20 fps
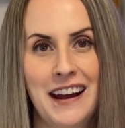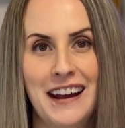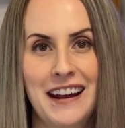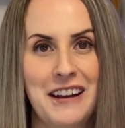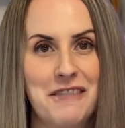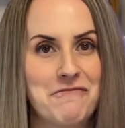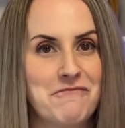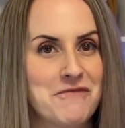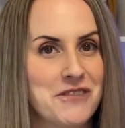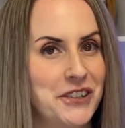
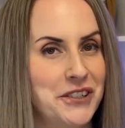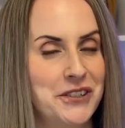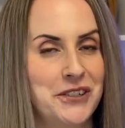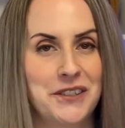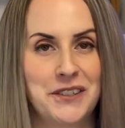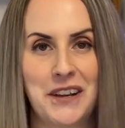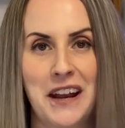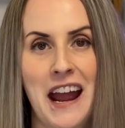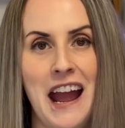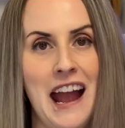
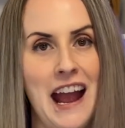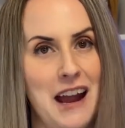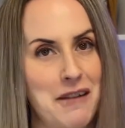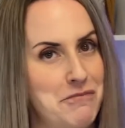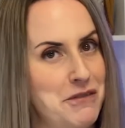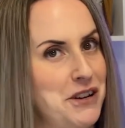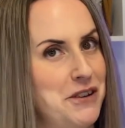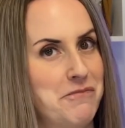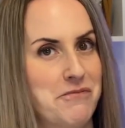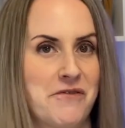Realtors are
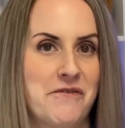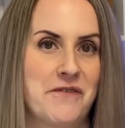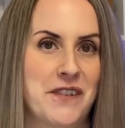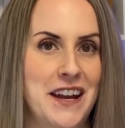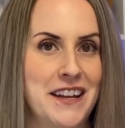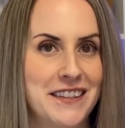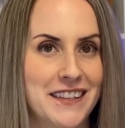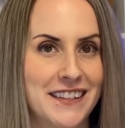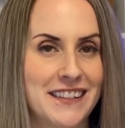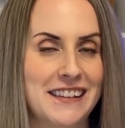happy to
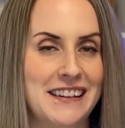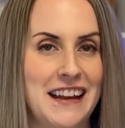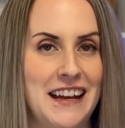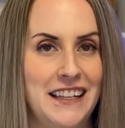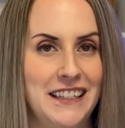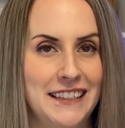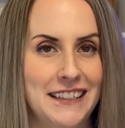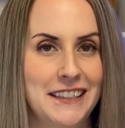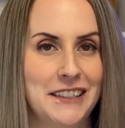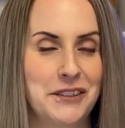provide this
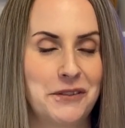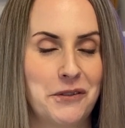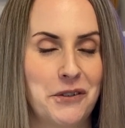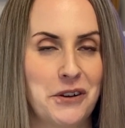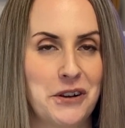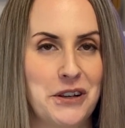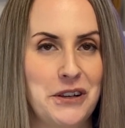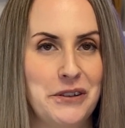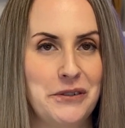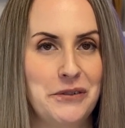analysis
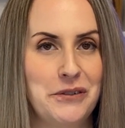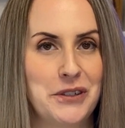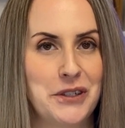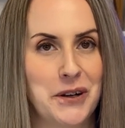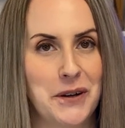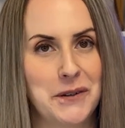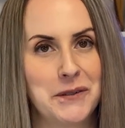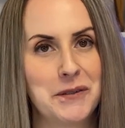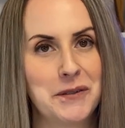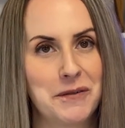for you.
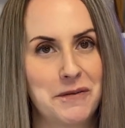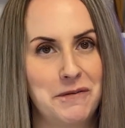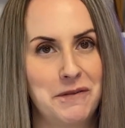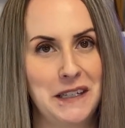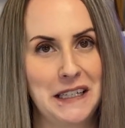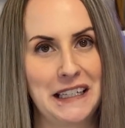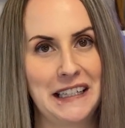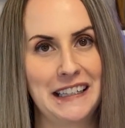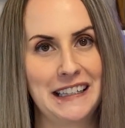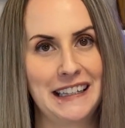Don't
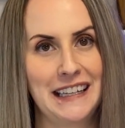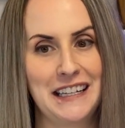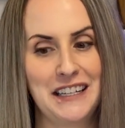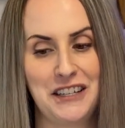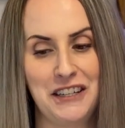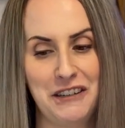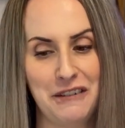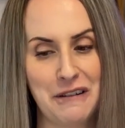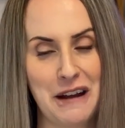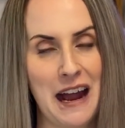feel
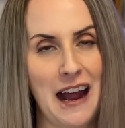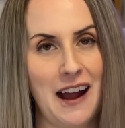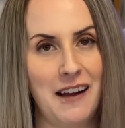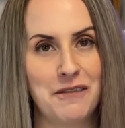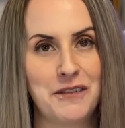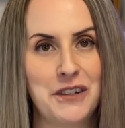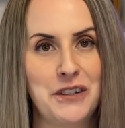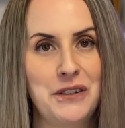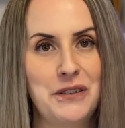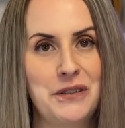like you
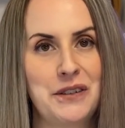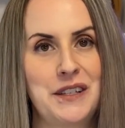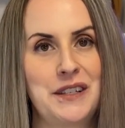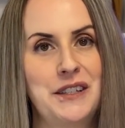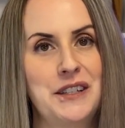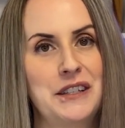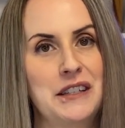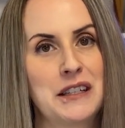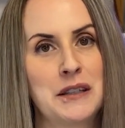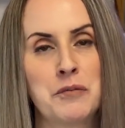have to do this.
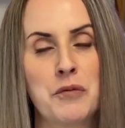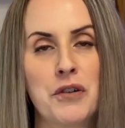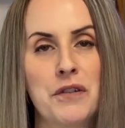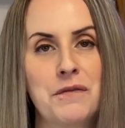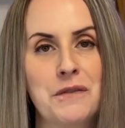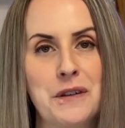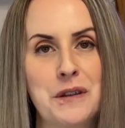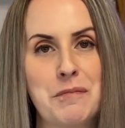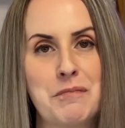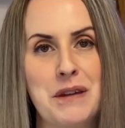This is more
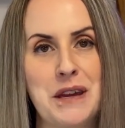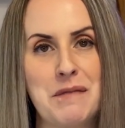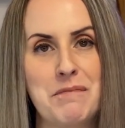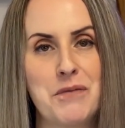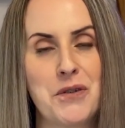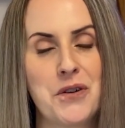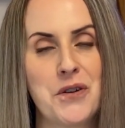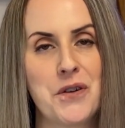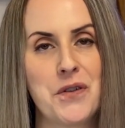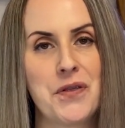for the
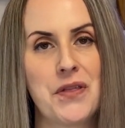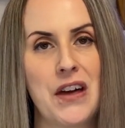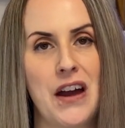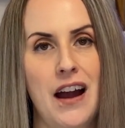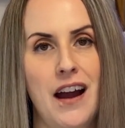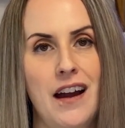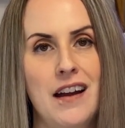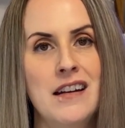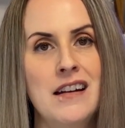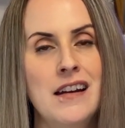people
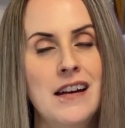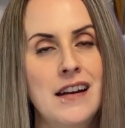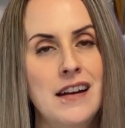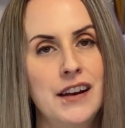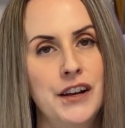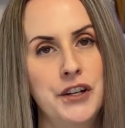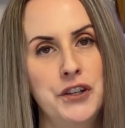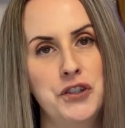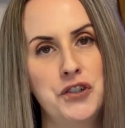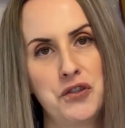that
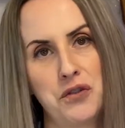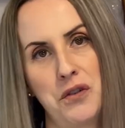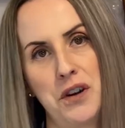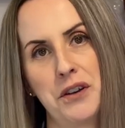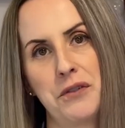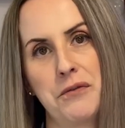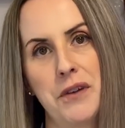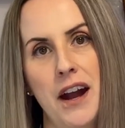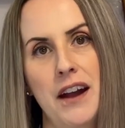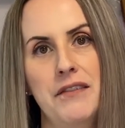
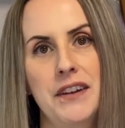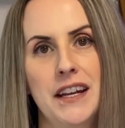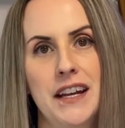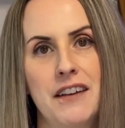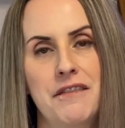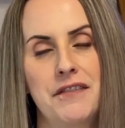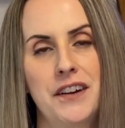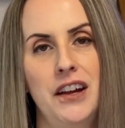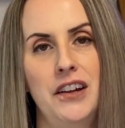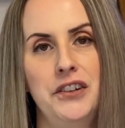enjoy arriving
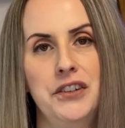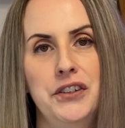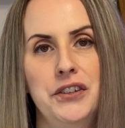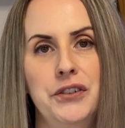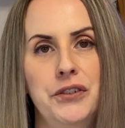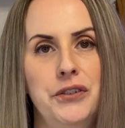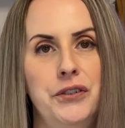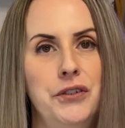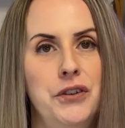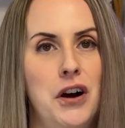at
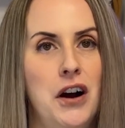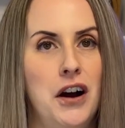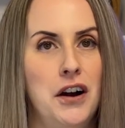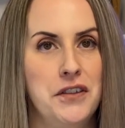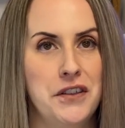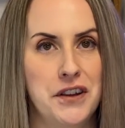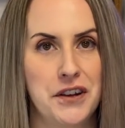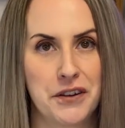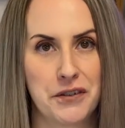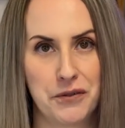value
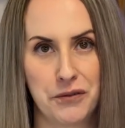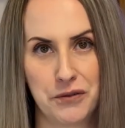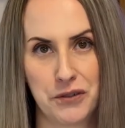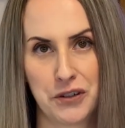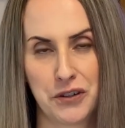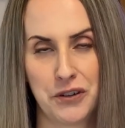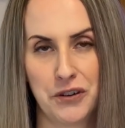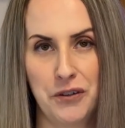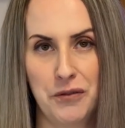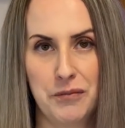on their own
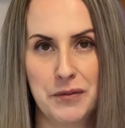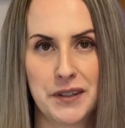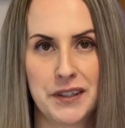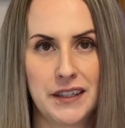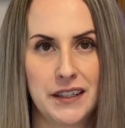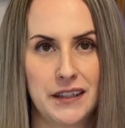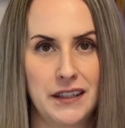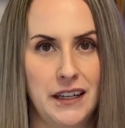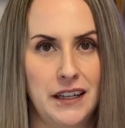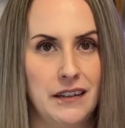terms
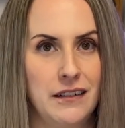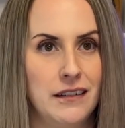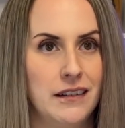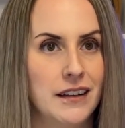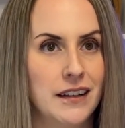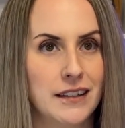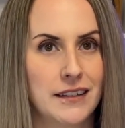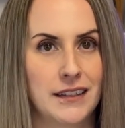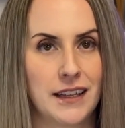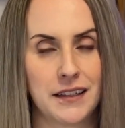and then
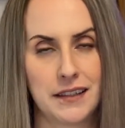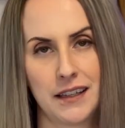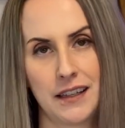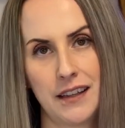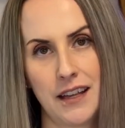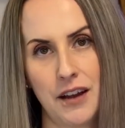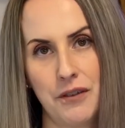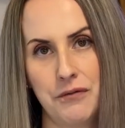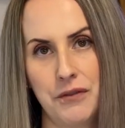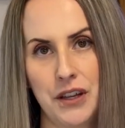assessing
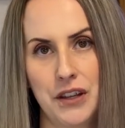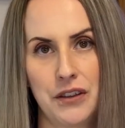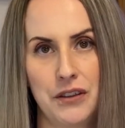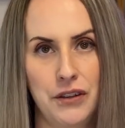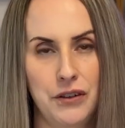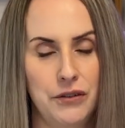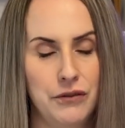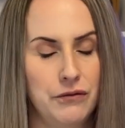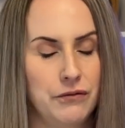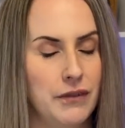that with
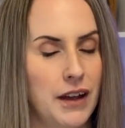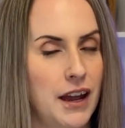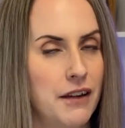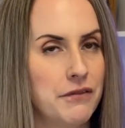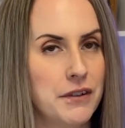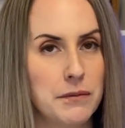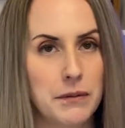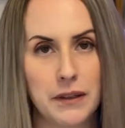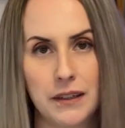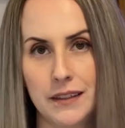you.
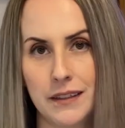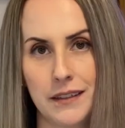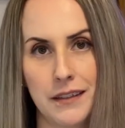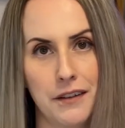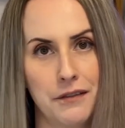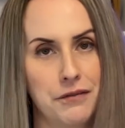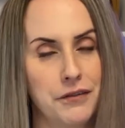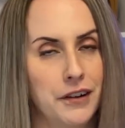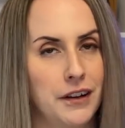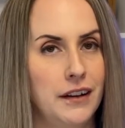Everybody's
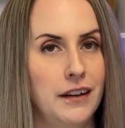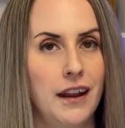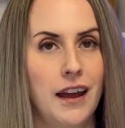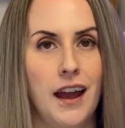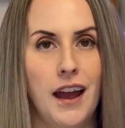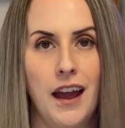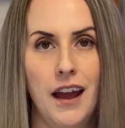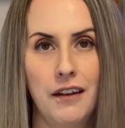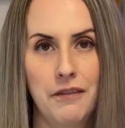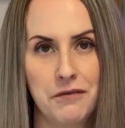different.
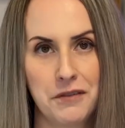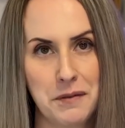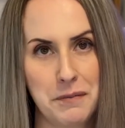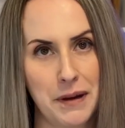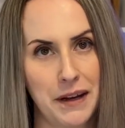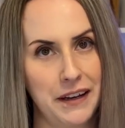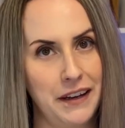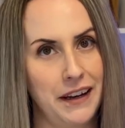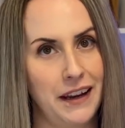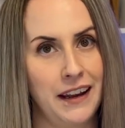
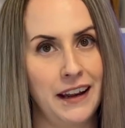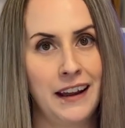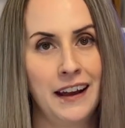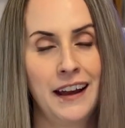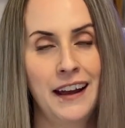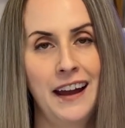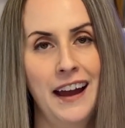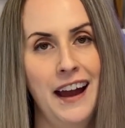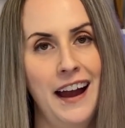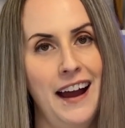Everybody
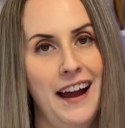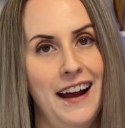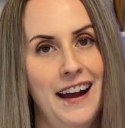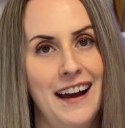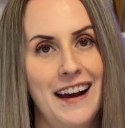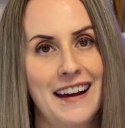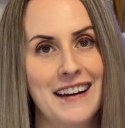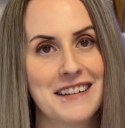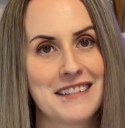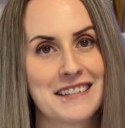
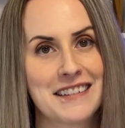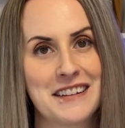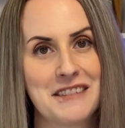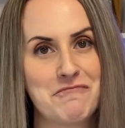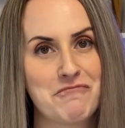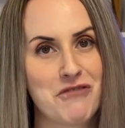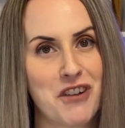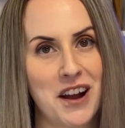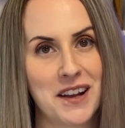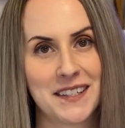
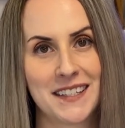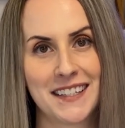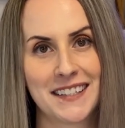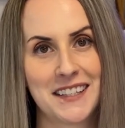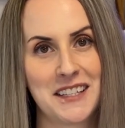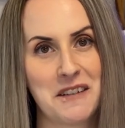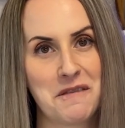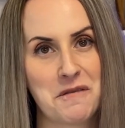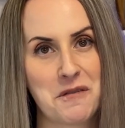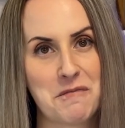can process
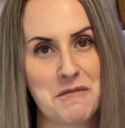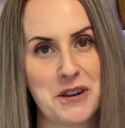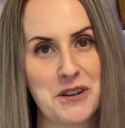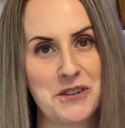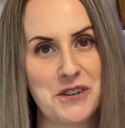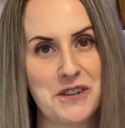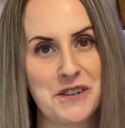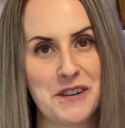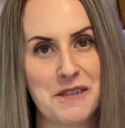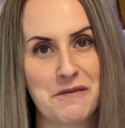the
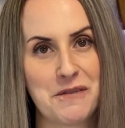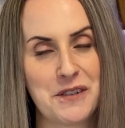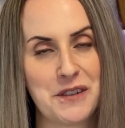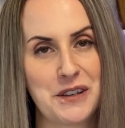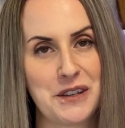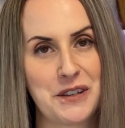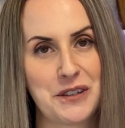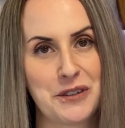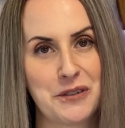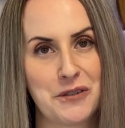information
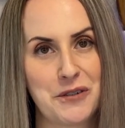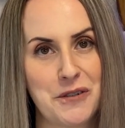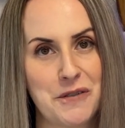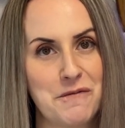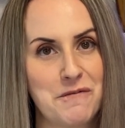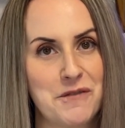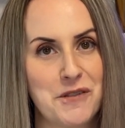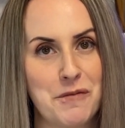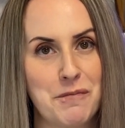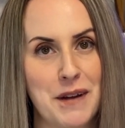differently, so don't
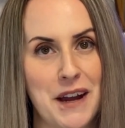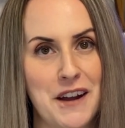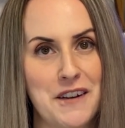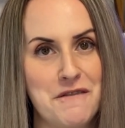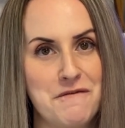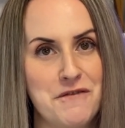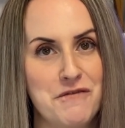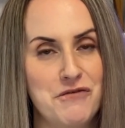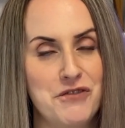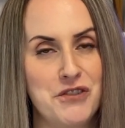feel bad
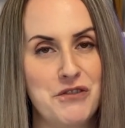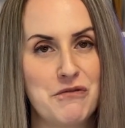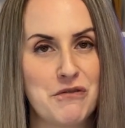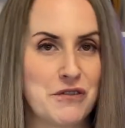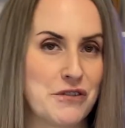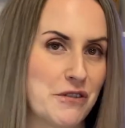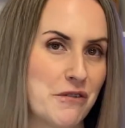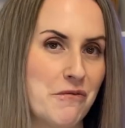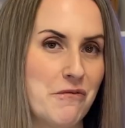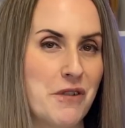if you do
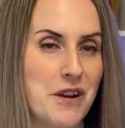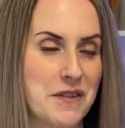or don't want